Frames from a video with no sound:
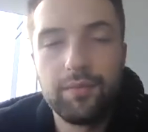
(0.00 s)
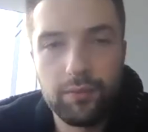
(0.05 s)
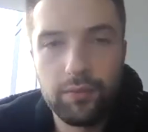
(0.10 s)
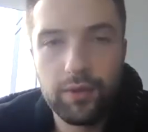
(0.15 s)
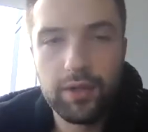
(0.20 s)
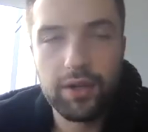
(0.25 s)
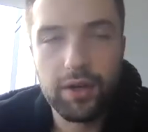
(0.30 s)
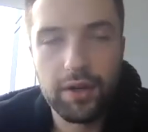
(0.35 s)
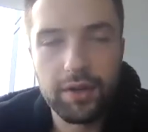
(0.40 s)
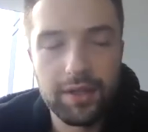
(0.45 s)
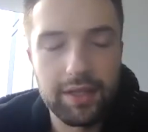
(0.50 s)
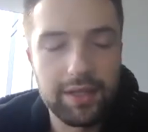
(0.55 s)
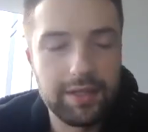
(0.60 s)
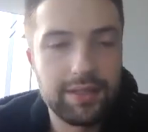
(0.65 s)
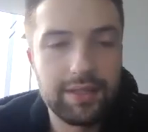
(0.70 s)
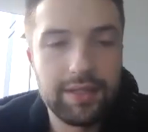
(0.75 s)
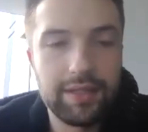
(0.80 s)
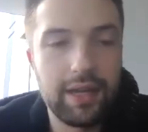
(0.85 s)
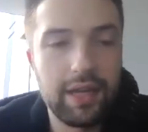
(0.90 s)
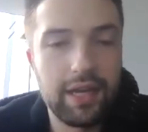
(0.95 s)

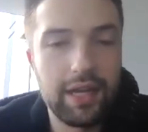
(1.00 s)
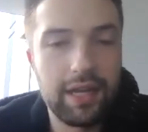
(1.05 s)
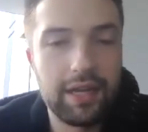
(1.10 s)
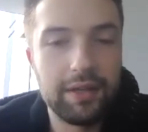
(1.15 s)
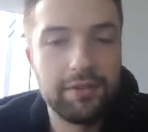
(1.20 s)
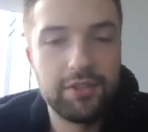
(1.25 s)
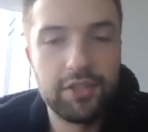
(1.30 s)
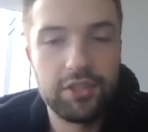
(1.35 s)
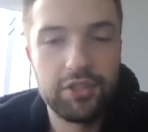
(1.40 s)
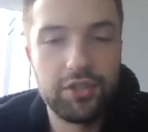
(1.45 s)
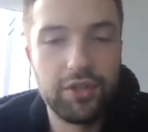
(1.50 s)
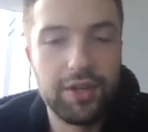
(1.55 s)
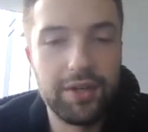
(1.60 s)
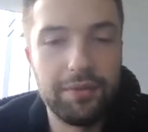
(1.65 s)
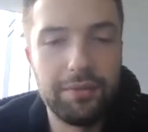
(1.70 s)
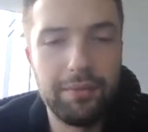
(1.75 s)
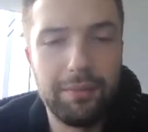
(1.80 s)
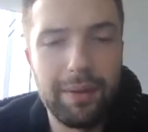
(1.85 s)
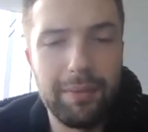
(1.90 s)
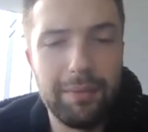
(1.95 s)
Regardless, uh, I was just trying
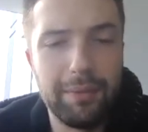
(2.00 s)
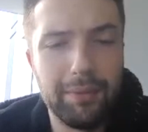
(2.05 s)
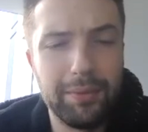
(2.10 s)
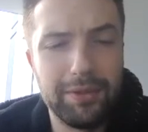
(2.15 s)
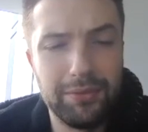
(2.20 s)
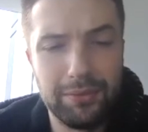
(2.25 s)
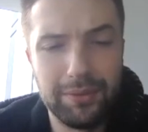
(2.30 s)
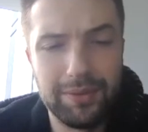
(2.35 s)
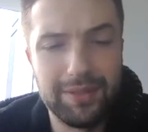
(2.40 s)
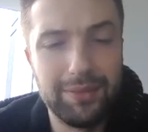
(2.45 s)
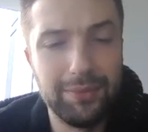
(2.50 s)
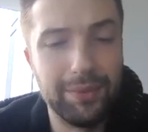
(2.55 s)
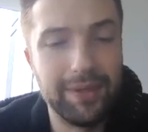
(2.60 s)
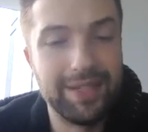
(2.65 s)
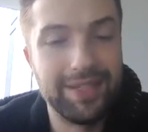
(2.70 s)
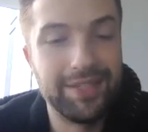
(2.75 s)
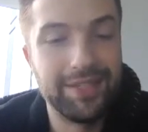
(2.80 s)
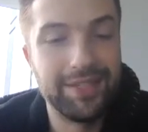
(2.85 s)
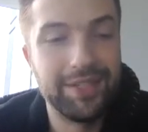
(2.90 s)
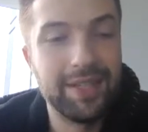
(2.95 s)
to remember which one's
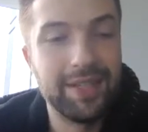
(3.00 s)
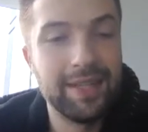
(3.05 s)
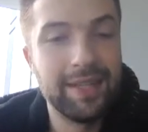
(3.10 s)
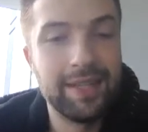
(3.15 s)
which,